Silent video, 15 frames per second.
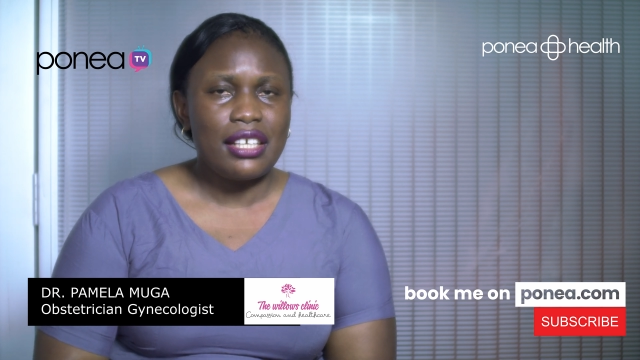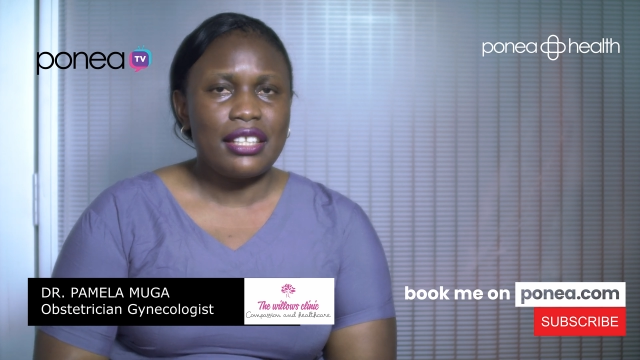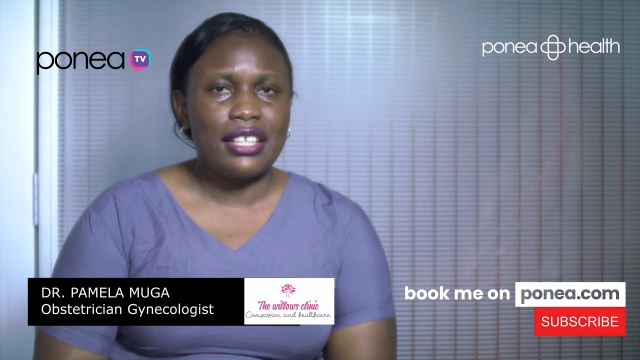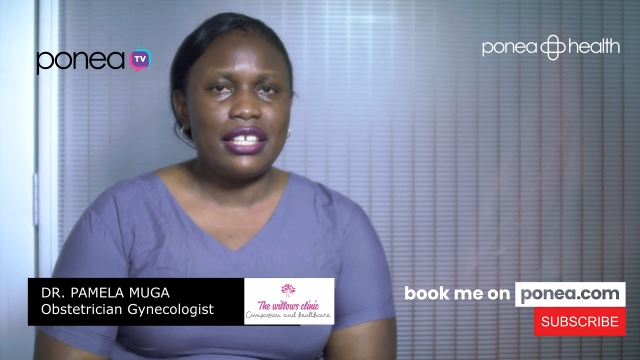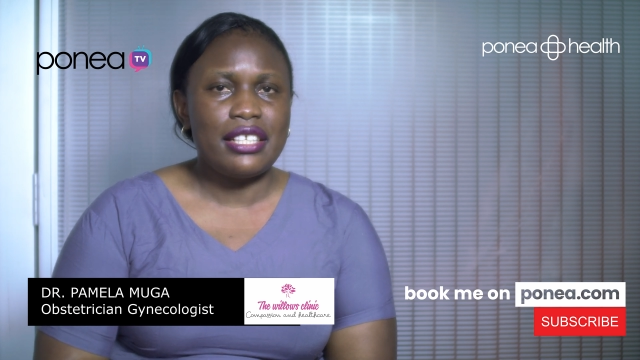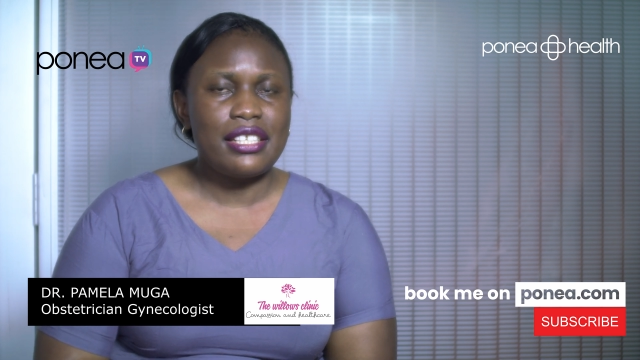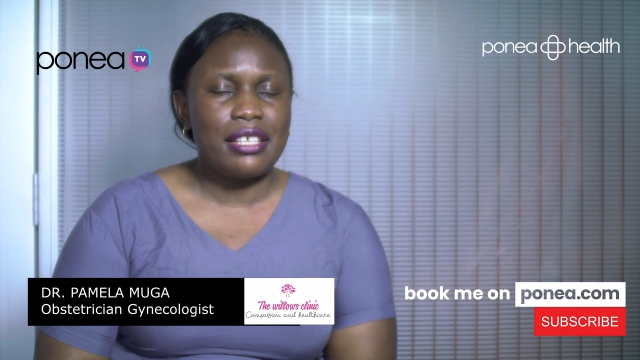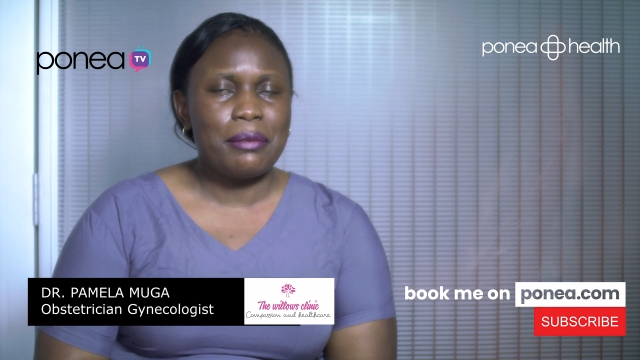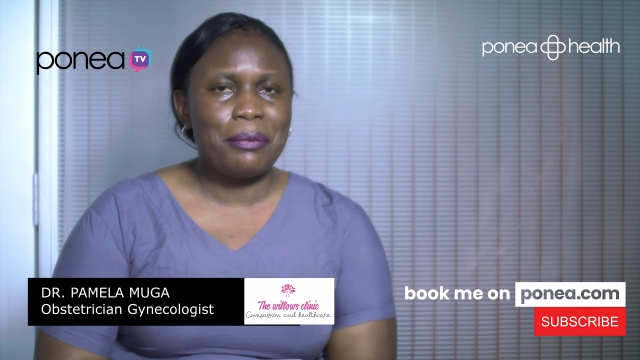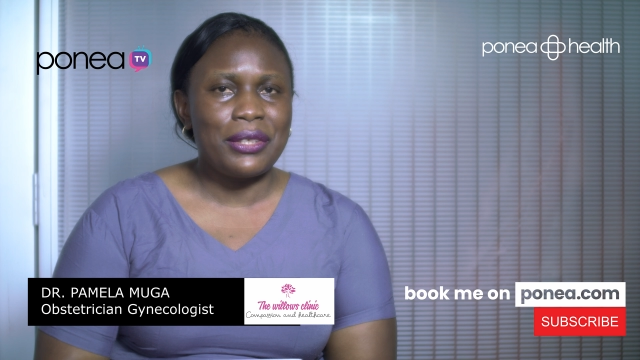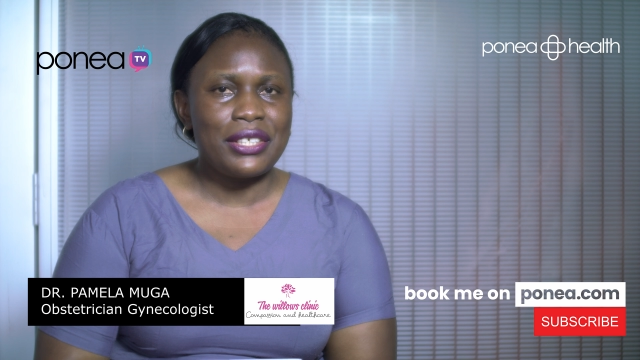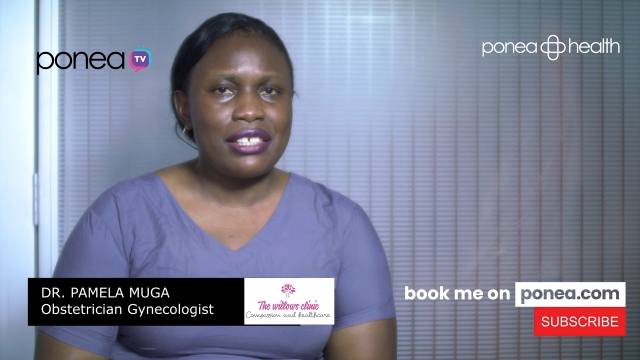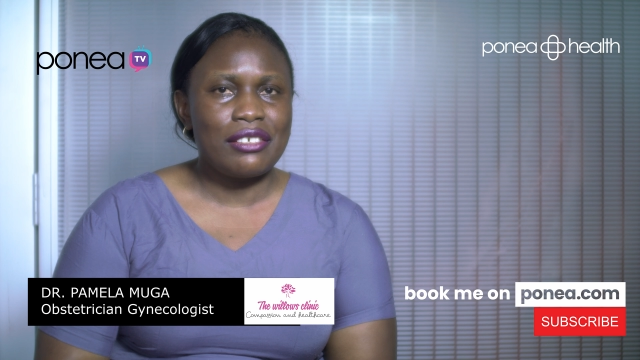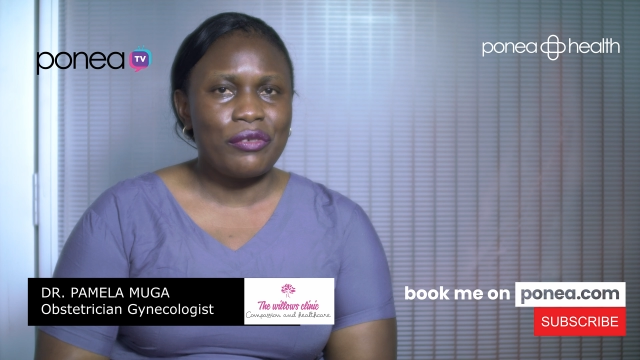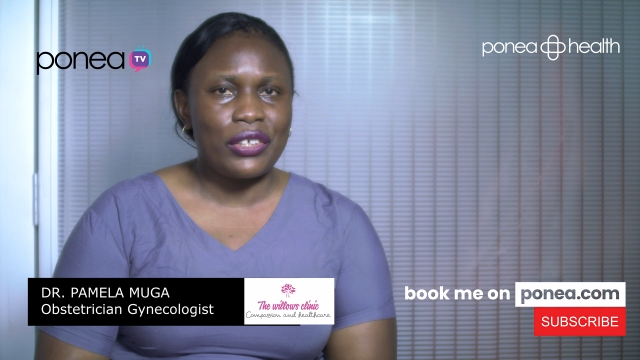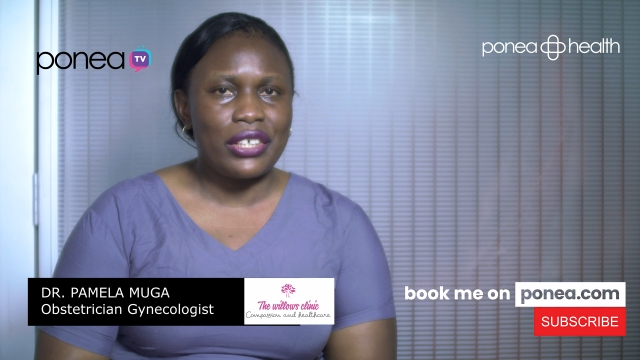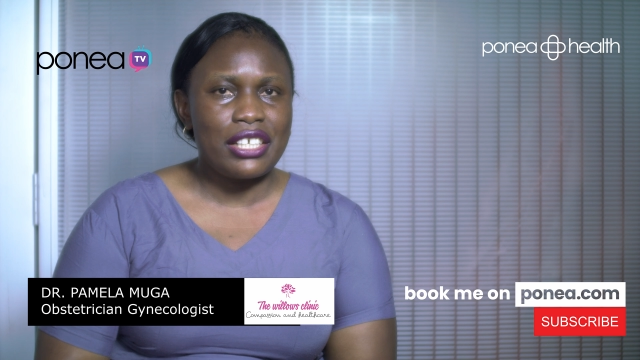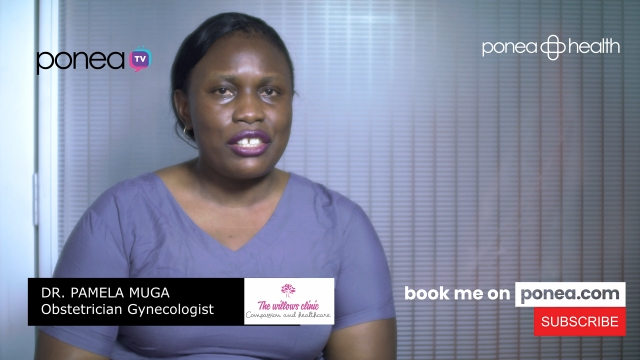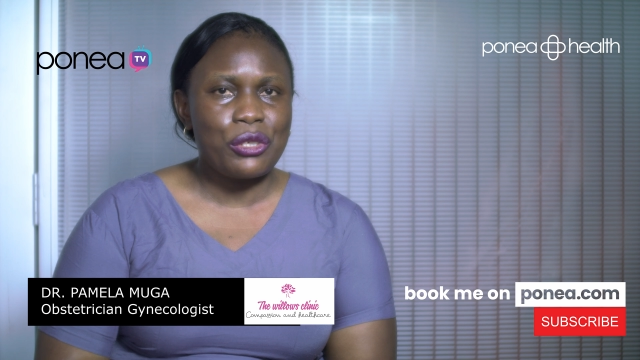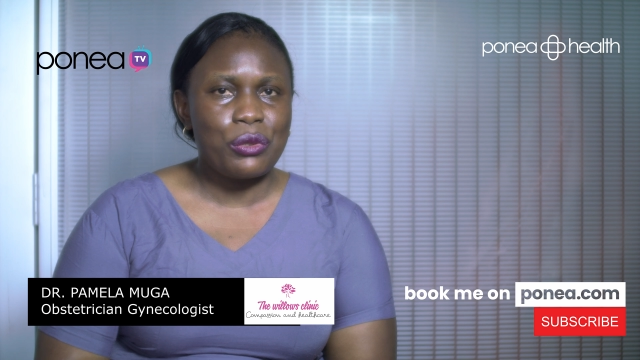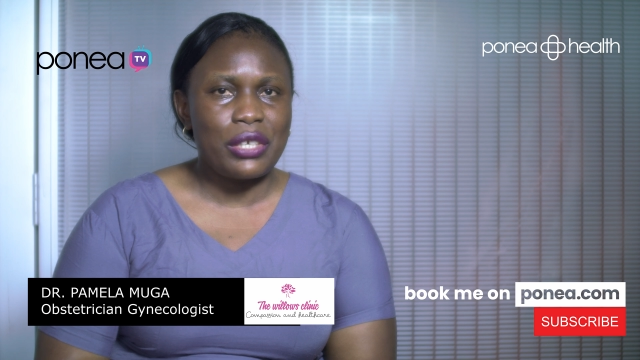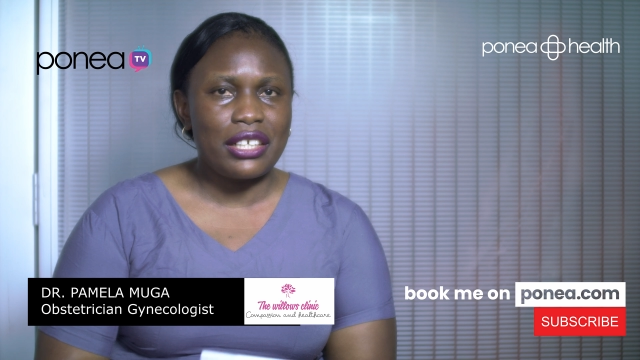then it's important for
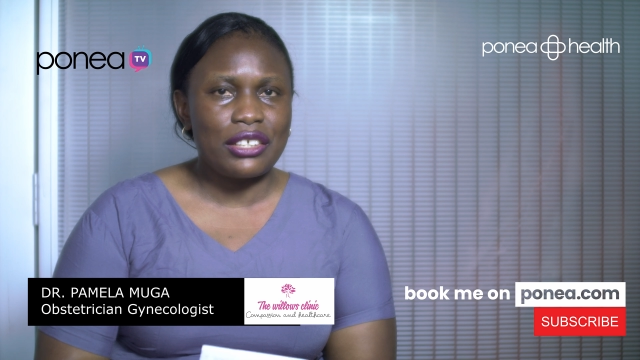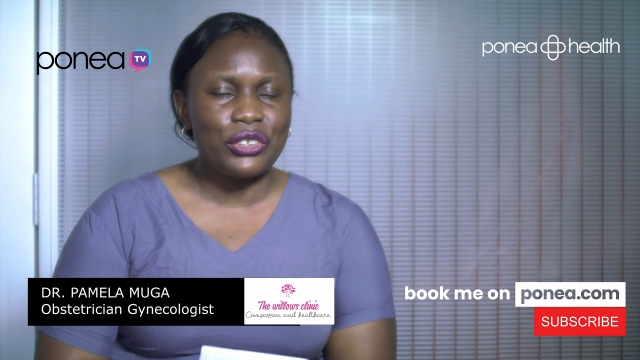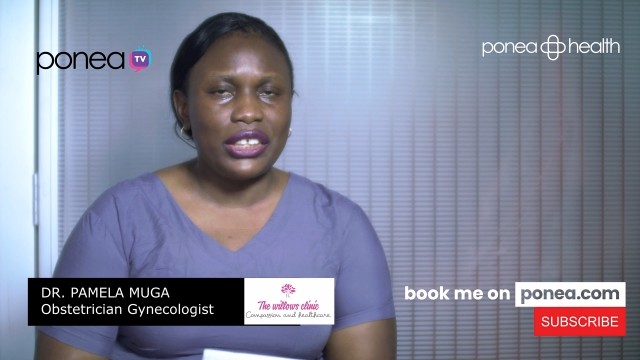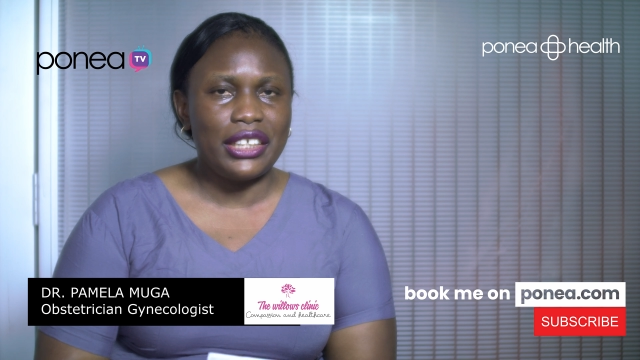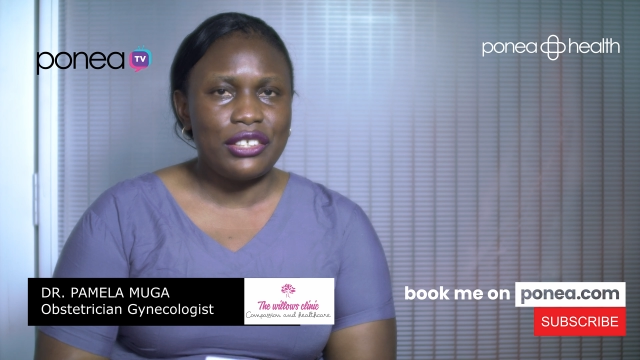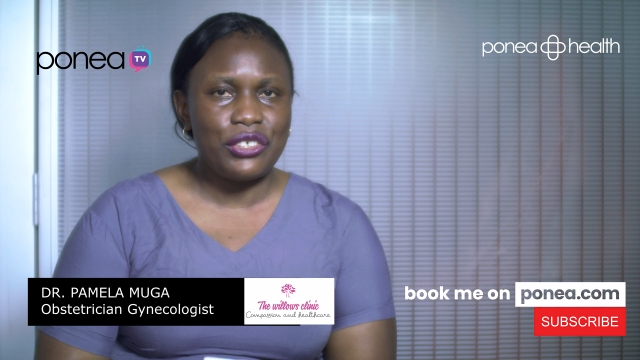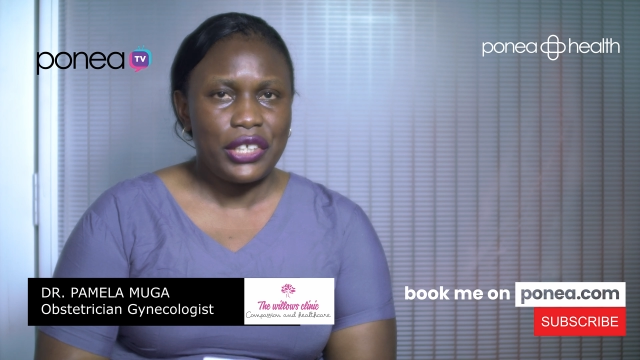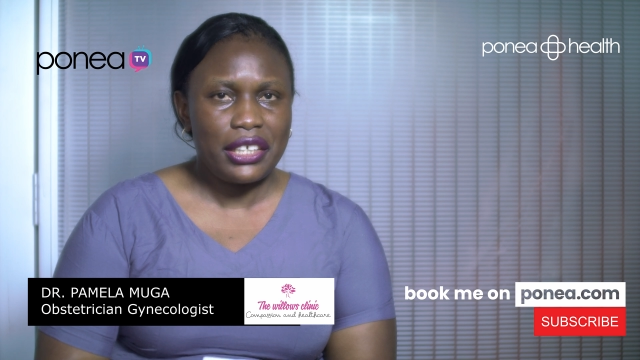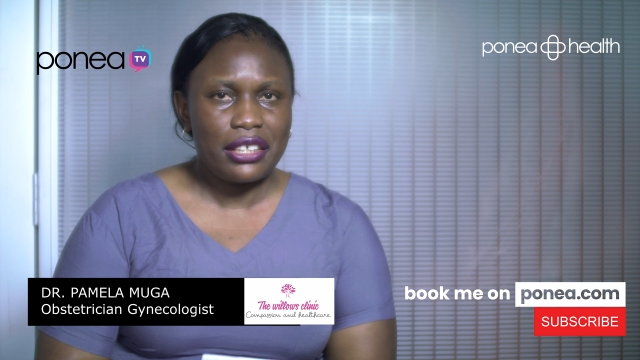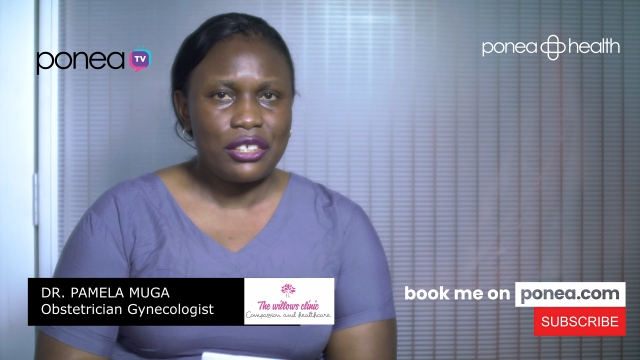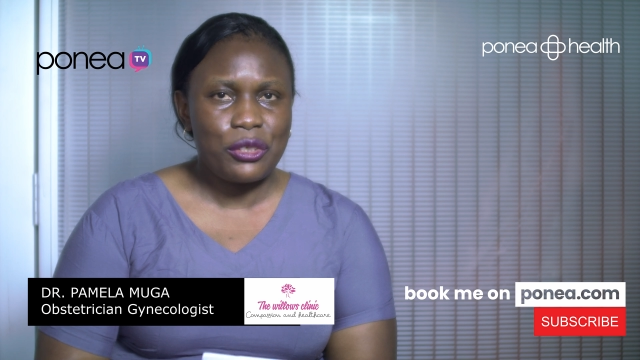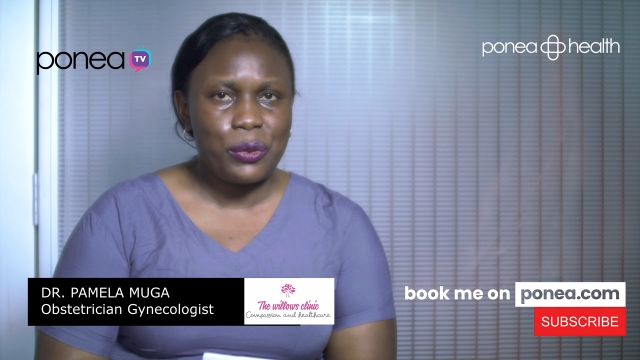us to actually check